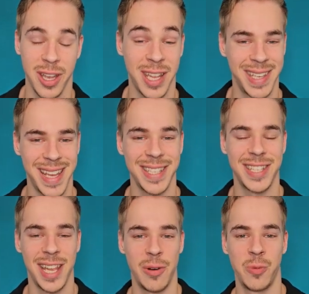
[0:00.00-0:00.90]
condense
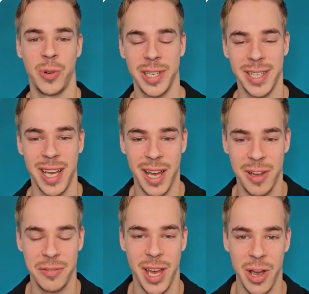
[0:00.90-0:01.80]
that
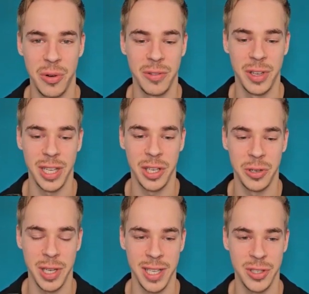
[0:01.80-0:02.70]
1.5 hour
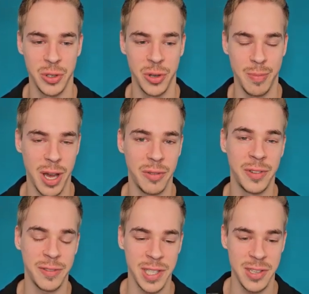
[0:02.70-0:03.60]
video into about
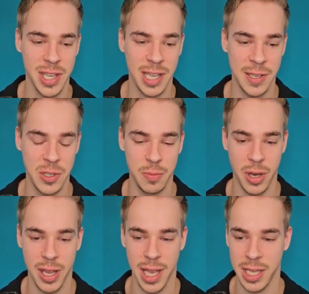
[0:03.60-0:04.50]
15 seconds
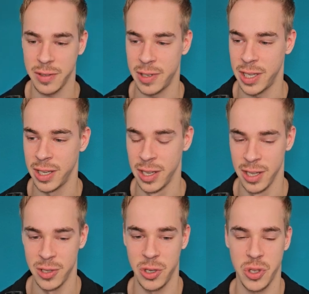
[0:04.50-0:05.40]
by actively
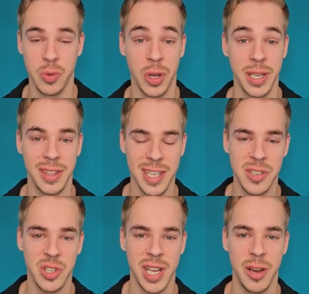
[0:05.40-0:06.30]
just running
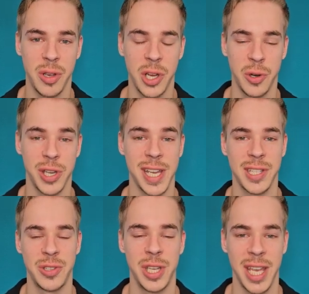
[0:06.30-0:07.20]
this scenario,
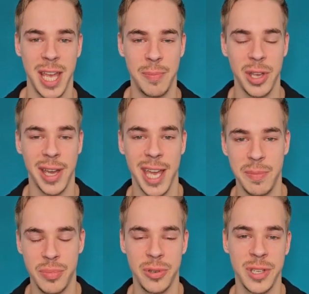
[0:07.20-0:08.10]
connecting to the API
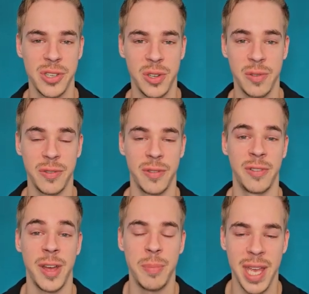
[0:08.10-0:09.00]
endpoints of
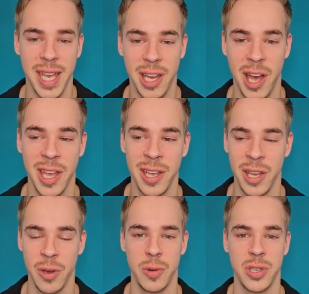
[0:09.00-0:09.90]
Vapi AI,
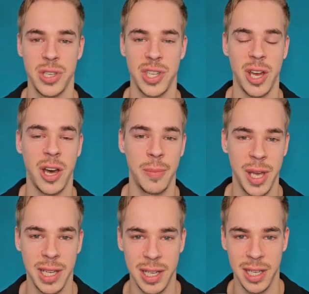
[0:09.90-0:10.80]
which is
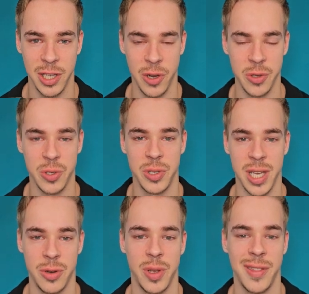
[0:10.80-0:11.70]
automatically going to
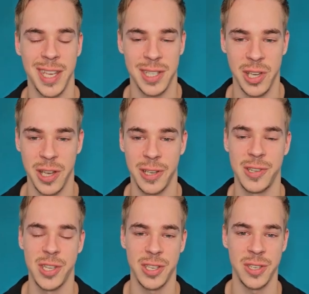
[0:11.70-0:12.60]
generate the entire
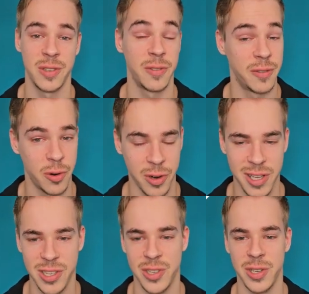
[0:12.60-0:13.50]
assistant for
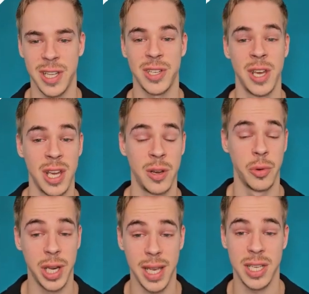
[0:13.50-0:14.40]
us. So that's
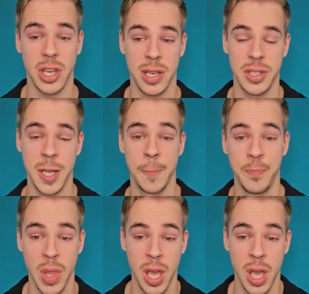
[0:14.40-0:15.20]
really exciting.